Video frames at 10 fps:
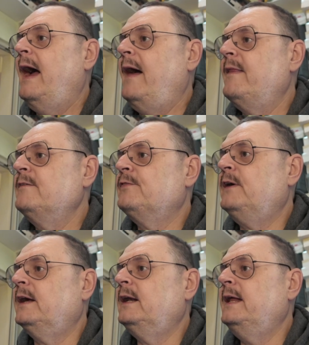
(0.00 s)
And then
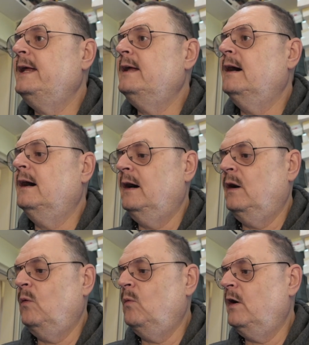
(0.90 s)
finally,
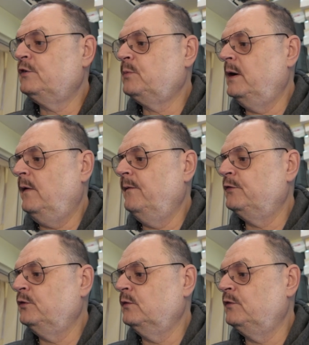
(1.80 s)
whilst we're on the
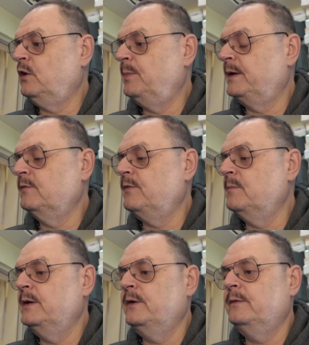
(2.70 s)
sort of topic of the
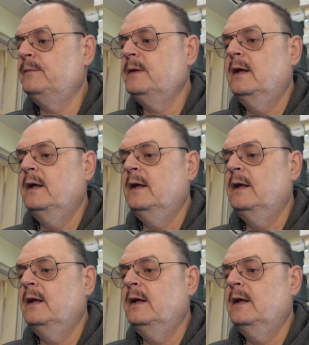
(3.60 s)
moon,